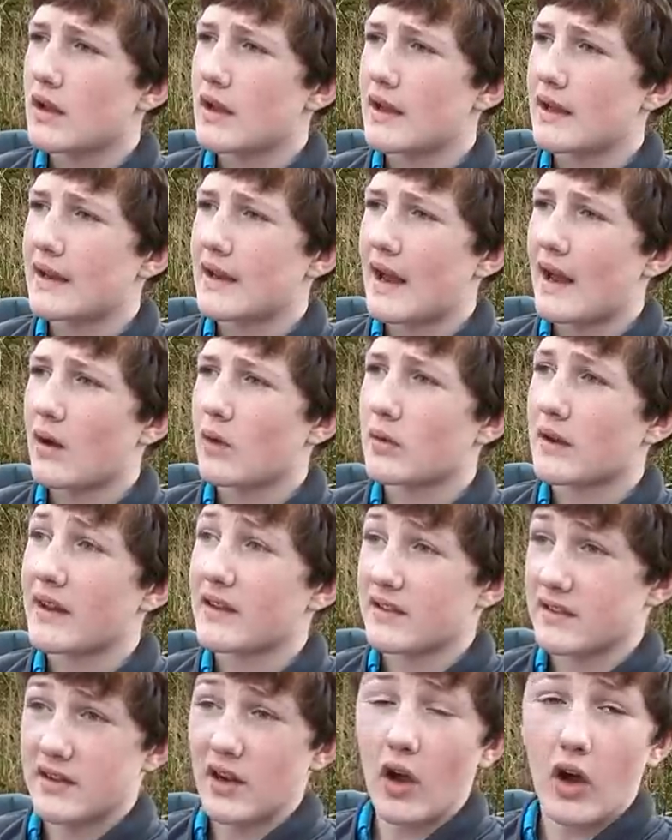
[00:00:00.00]
it now
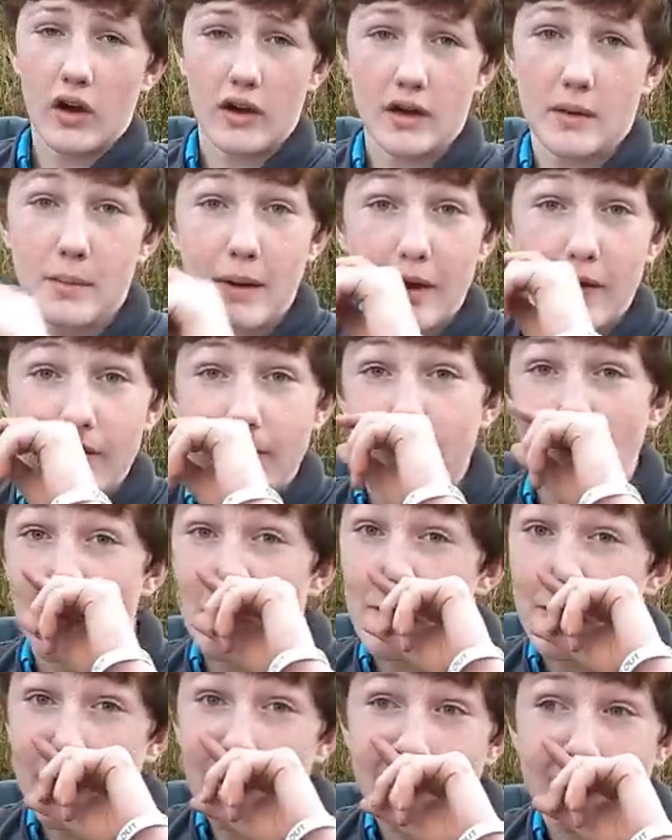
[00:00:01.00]
gets dark at about
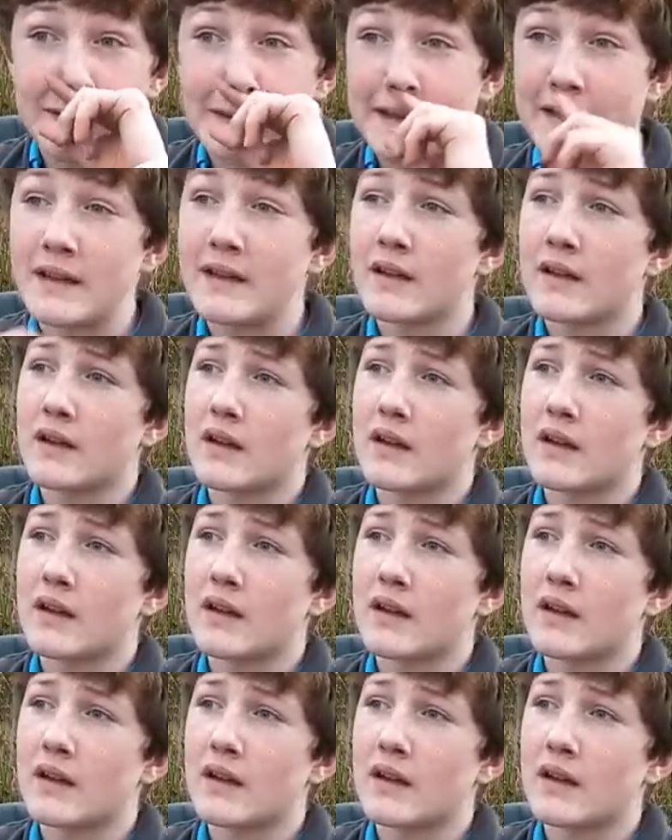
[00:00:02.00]
4:30,